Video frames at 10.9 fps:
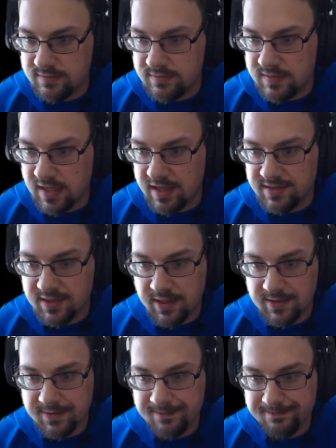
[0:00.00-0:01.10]
That
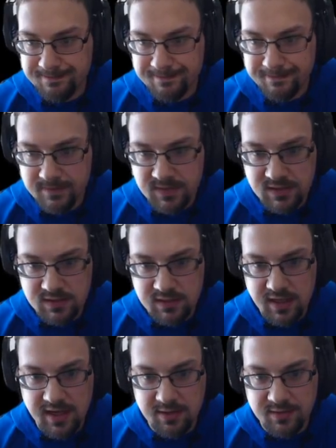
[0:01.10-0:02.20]
sucked.
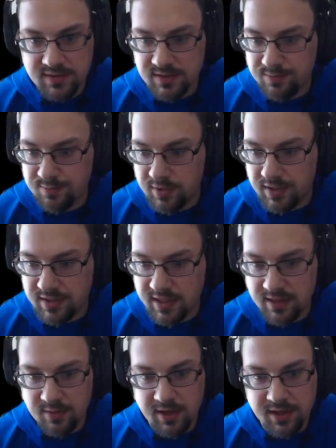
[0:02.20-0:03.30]
That was pretty
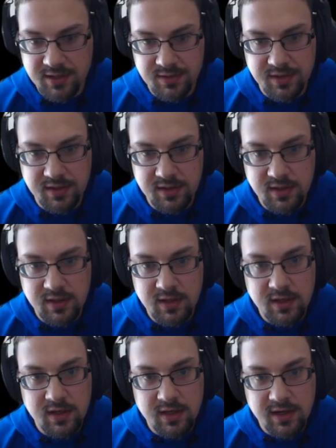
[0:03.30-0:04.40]
terrible, actually.
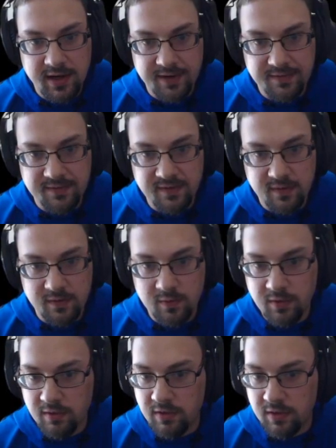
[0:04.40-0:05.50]
Alright, so
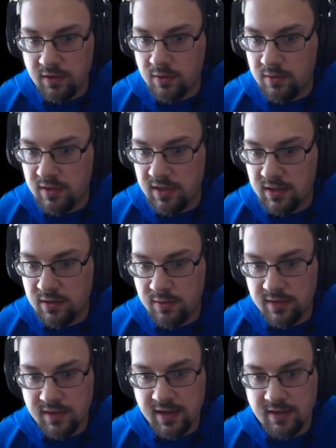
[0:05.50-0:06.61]
we're going to go deal with
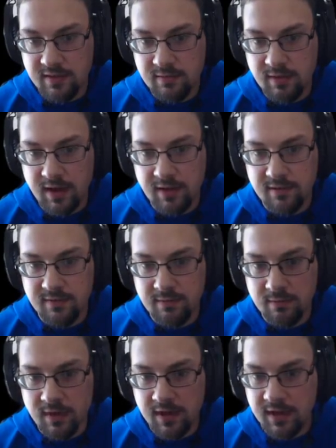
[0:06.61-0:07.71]
that threat
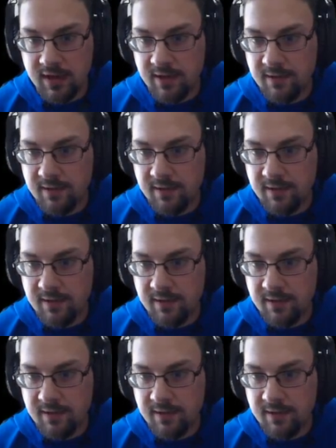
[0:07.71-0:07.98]
right now.